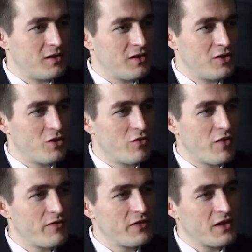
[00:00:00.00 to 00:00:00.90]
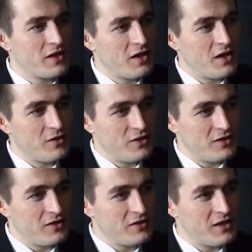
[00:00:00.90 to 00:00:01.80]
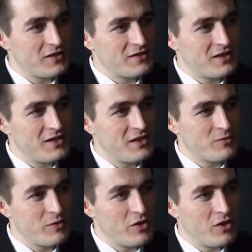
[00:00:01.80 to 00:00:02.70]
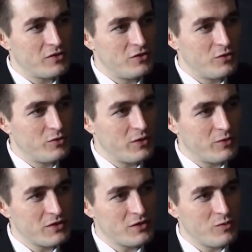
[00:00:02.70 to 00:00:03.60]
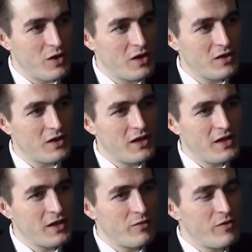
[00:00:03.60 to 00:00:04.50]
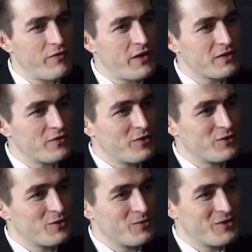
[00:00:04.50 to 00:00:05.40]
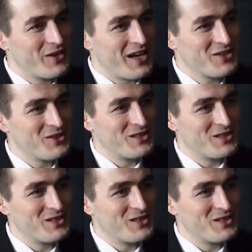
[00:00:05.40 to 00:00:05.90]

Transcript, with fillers: that was you know roughnecking out in Atlantic City as we all do once in a while. Can we fast forward to when you're actually